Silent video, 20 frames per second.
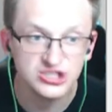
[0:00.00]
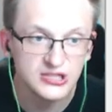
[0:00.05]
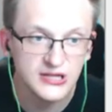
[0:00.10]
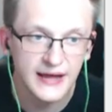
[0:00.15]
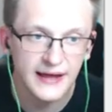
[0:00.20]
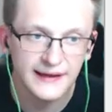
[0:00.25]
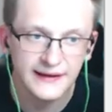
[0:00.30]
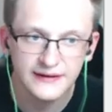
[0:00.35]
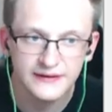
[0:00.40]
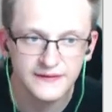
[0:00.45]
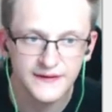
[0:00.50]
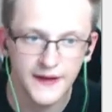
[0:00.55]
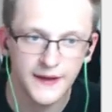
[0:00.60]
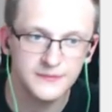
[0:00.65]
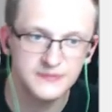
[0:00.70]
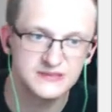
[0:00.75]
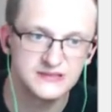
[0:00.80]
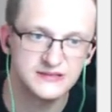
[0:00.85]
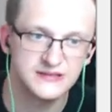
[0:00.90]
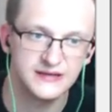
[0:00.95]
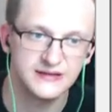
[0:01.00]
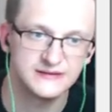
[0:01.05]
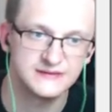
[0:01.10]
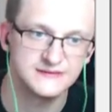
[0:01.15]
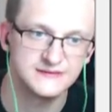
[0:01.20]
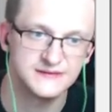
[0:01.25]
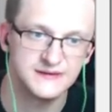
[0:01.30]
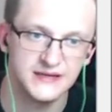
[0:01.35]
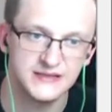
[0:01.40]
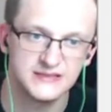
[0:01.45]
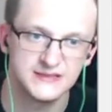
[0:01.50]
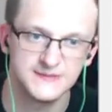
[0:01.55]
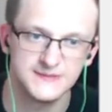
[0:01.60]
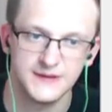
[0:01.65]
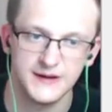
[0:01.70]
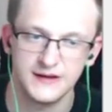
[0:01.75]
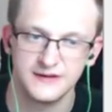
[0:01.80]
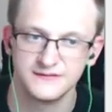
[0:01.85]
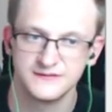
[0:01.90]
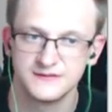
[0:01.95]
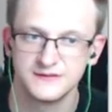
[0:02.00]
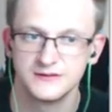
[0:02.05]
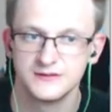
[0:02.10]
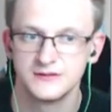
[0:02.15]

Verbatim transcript: archetypes that get buffed